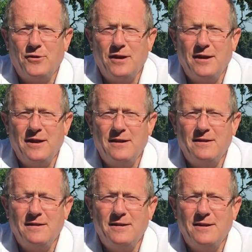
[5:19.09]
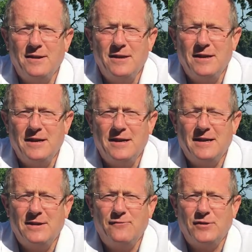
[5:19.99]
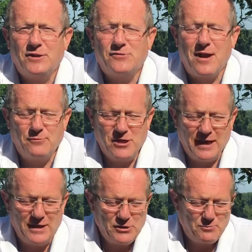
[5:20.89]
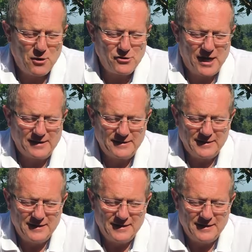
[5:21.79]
the scrap challenge project.